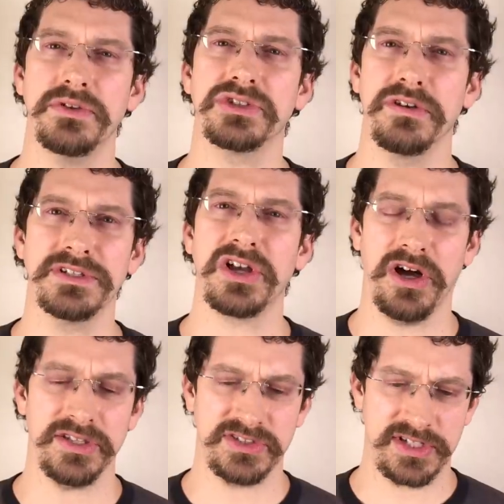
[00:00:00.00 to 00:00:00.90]
the service
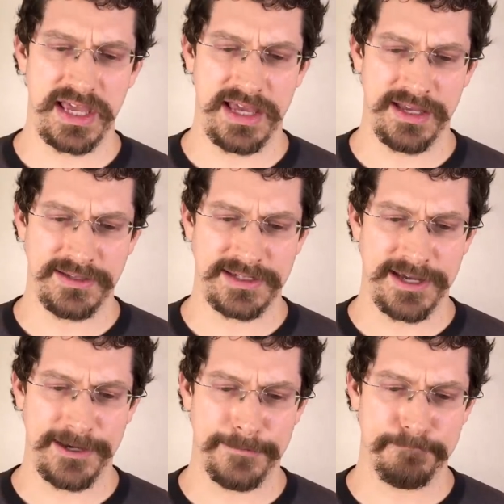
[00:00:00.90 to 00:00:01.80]
costs.
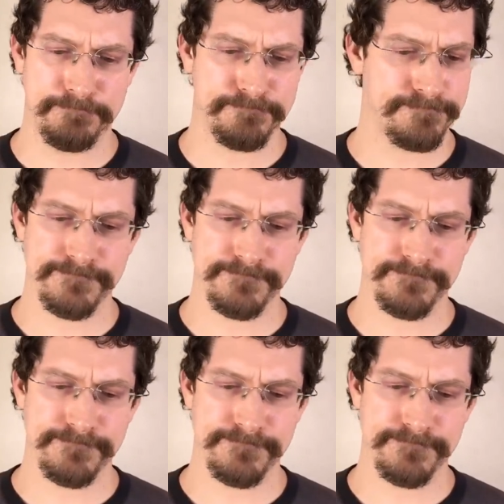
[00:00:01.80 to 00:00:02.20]
And